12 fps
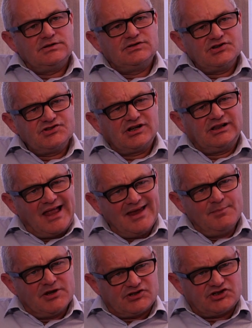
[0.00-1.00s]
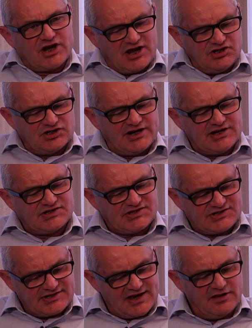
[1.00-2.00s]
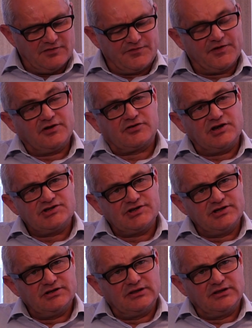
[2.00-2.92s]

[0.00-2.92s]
Does climate change in itself increase the